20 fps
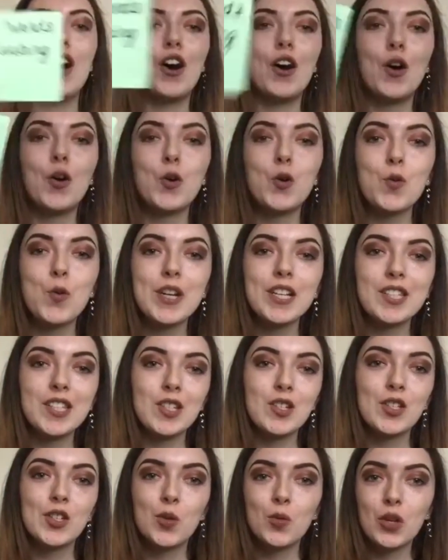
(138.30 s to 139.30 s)
I always
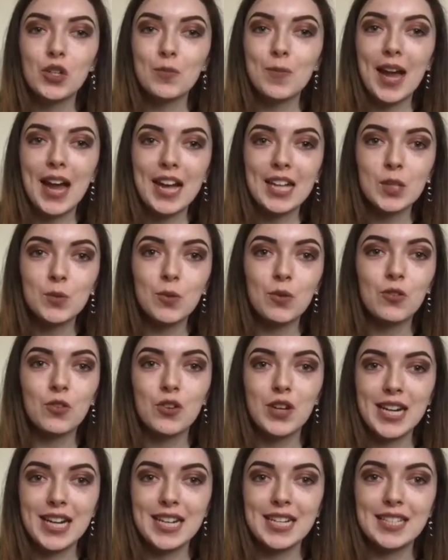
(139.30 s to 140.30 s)
used to wash my hands
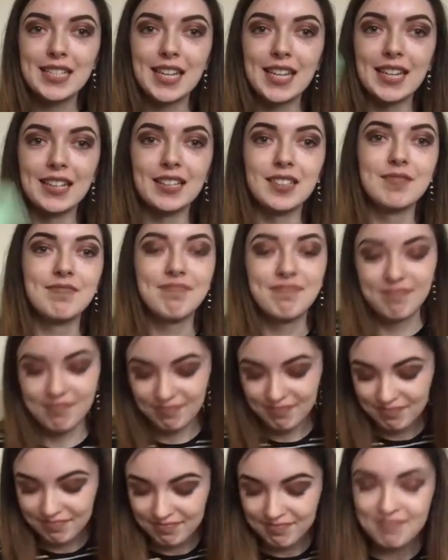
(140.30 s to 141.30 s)
before eating.
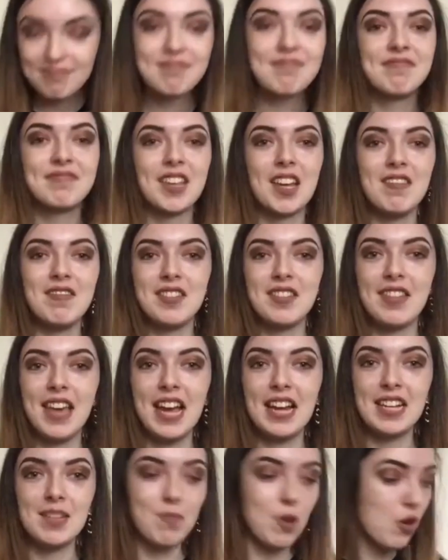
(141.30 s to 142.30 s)
Don't do
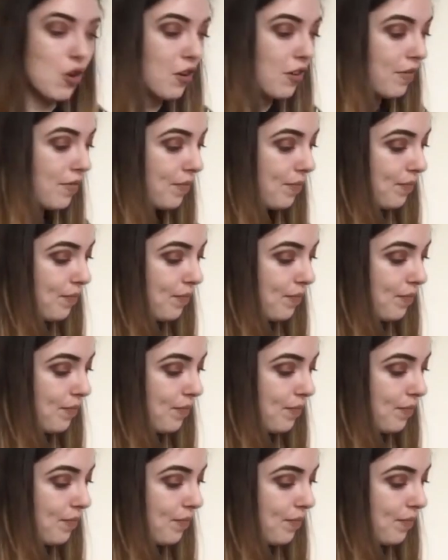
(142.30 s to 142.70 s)
that anymore.